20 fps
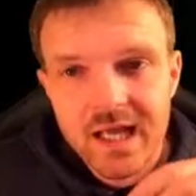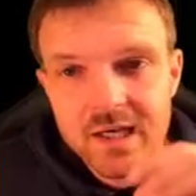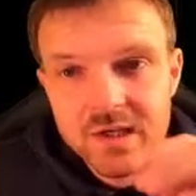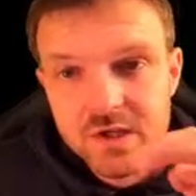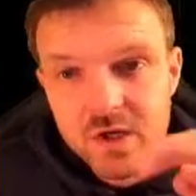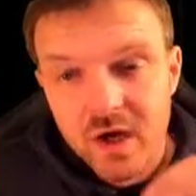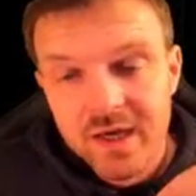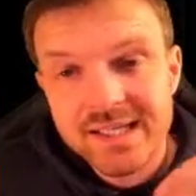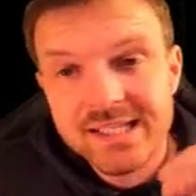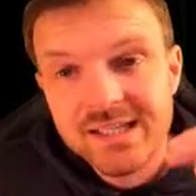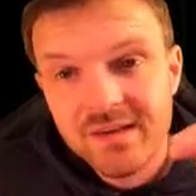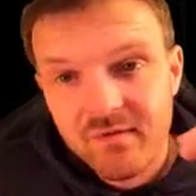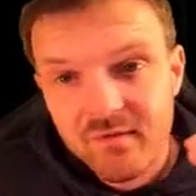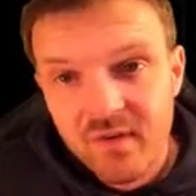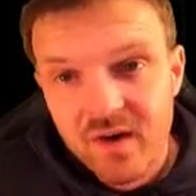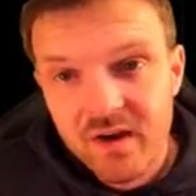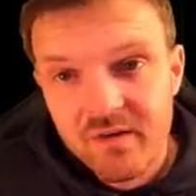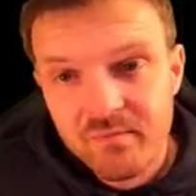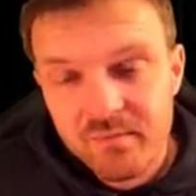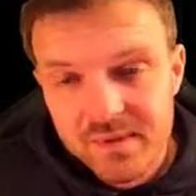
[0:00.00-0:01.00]

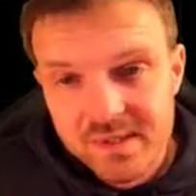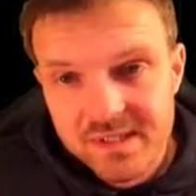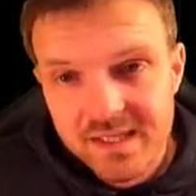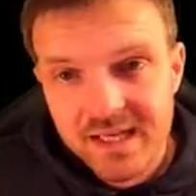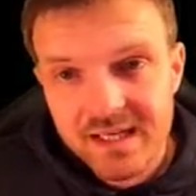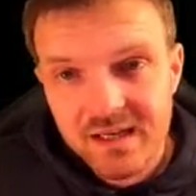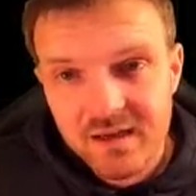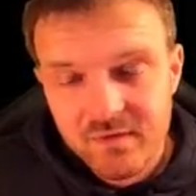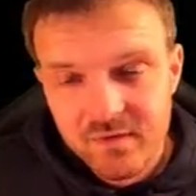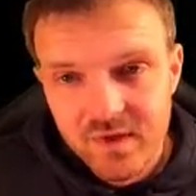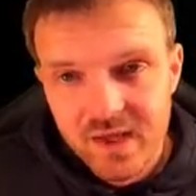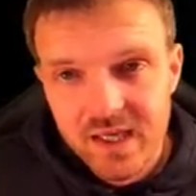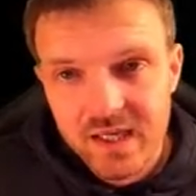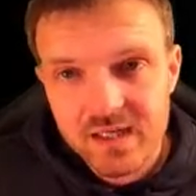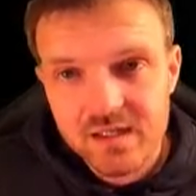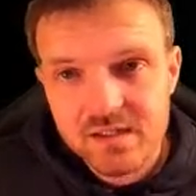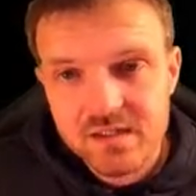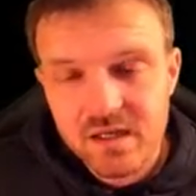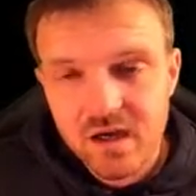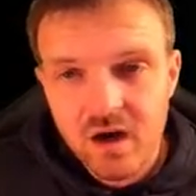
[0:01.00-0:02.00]
95% of
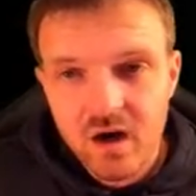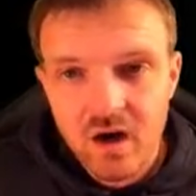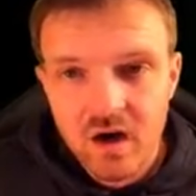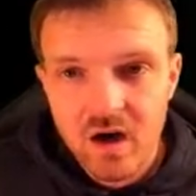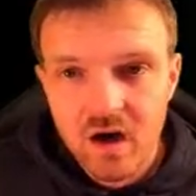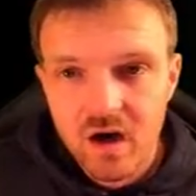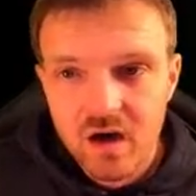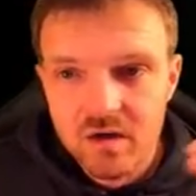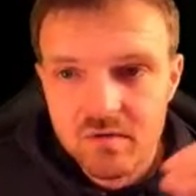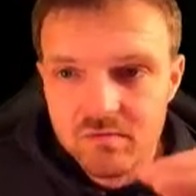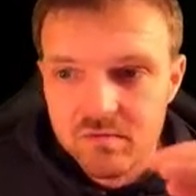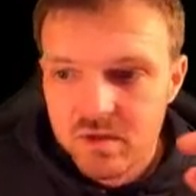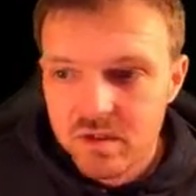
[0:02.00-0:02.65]
things are